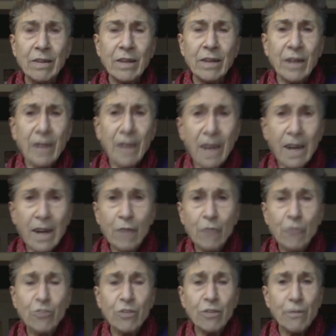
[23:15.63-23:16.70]
The
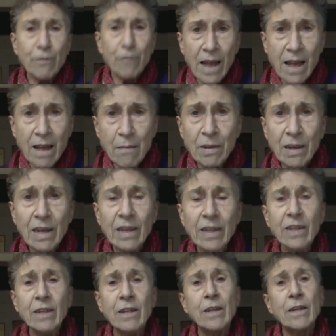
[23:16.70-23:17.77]
house, the
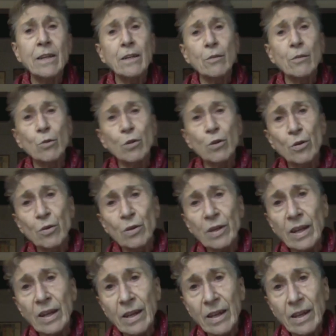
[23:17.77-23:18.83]
family, you
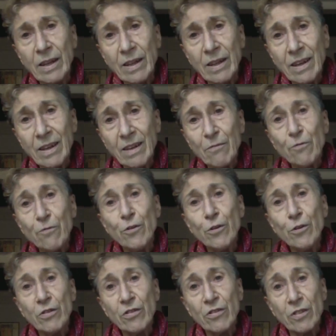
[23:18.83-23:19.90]
know,
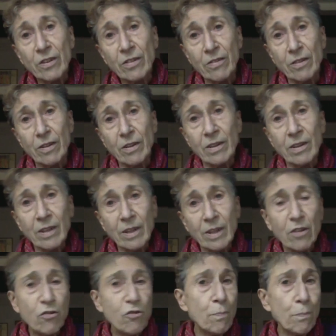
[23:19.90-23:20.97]
forces
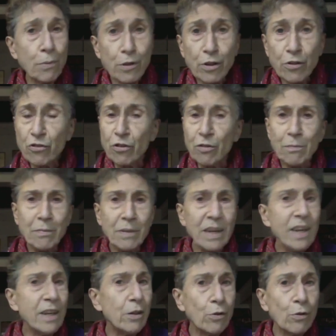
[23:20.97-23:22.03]
each person,
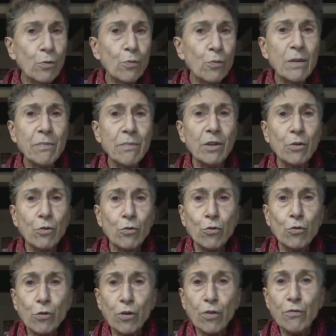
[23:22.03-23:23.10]
man or women,
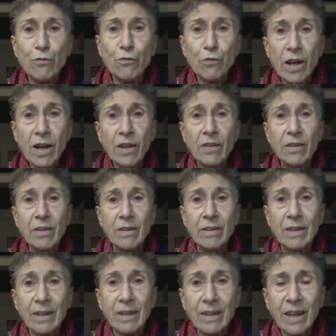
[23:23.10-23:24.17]
to confront
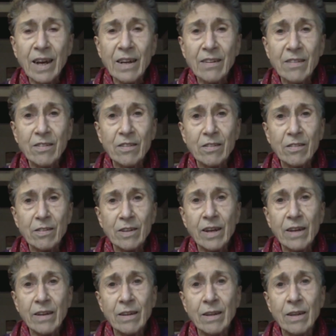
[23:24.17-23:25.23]
the crisis
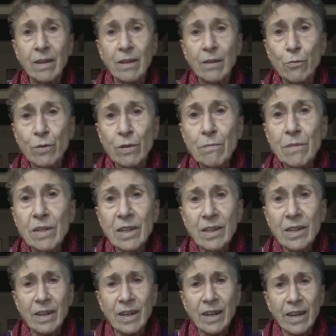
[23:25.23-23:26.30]
that we
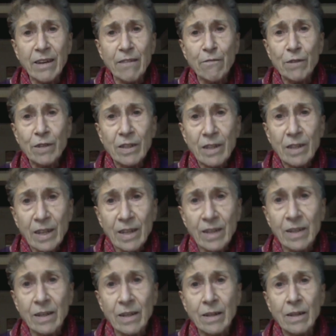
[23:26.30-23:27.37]
meet every
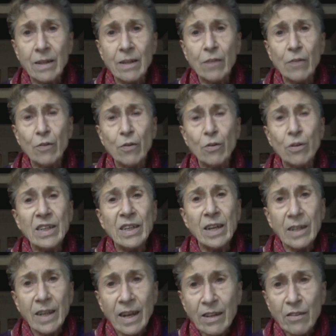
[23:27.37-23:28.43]
day, you know, in
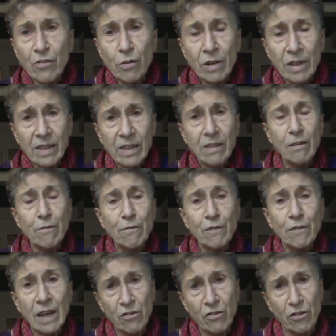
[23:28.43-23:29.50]
an isolated
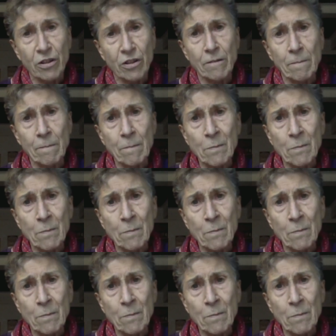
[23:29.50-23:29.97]
fashion.